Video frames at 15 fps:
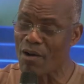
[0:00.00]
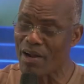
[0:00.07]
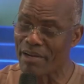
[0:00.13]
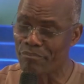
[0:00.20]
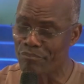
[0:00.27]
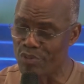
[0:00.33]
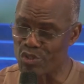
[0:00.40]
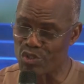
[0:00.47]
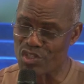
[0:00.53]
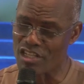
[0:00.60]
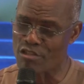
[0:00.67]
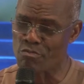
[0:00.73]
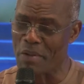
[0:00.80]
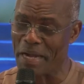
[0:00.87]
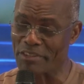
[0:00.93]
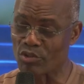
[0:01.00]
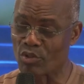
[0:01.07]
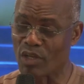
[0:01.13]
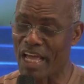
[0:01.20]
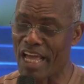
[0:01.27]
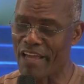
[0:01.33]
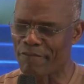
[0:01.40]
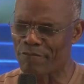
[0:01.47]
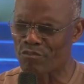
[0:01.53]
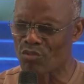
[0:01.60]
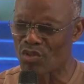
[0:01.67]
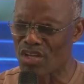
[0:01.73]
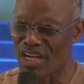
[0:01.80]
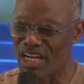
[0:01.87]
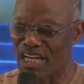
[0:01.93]
our business back to life,
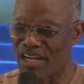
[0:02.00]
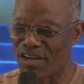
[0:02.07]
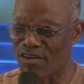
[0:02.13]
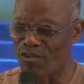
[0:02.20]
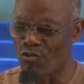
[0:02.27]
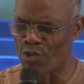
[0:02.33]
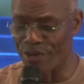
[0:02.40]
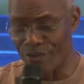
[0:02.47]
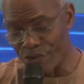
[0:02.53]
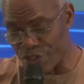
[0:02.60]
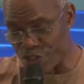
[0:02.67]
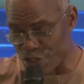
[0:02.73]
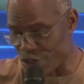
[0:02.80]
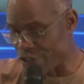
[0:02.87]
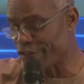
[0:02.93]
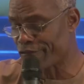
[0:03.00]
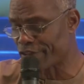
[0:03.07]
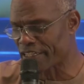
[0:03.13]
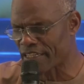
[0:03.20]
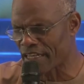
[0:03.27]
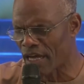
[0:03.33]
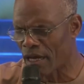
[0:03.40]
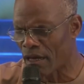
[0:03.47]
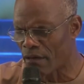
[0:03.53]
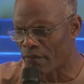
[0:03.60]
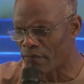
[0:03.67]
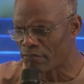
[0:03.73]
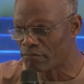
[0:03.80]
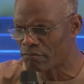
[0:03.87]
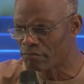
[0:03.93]
we receive it now.
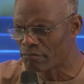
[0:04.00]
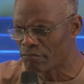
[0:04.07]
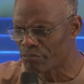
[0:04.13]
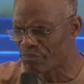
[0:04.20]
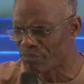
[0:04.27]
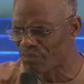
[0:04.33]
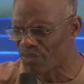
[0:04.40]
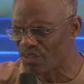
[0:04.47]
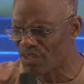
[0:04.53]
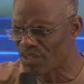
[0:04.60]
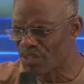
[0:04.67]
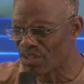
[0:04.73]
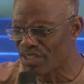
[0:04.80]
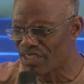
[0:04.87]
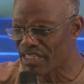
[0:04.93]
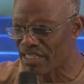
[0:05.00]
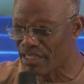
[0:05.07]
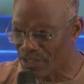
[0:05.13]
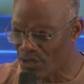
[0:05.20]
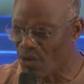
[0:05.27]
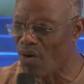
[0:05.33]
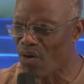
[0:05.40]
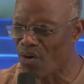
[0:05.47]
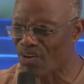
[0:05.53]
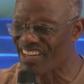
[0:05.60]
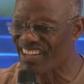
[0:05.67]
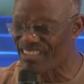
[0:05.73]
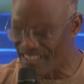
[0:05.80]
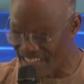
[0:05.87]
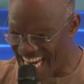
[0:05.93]
The door,
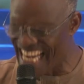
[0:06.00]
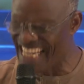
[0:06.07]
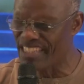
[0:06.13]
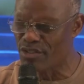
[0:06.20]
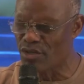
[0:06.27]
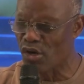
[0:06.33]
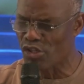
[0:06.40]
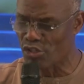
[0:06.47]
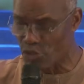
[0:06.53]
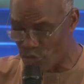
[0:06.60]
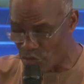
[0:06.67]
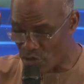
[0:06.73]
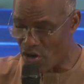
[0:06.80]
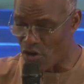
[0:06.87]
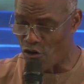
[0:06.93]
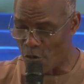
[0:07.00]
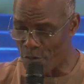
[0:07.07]
the right door to knock